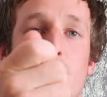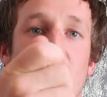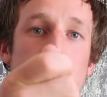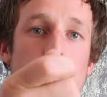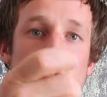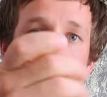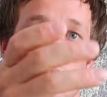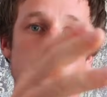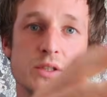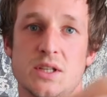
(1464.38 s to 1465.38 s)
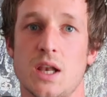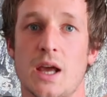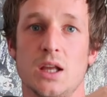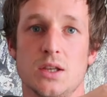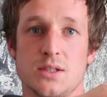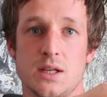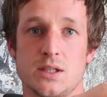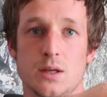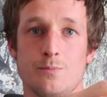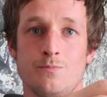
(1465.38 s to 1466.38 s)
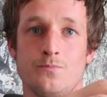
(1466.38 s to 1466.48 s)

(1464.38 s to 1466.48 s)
make sure there's not loads of slack in the system,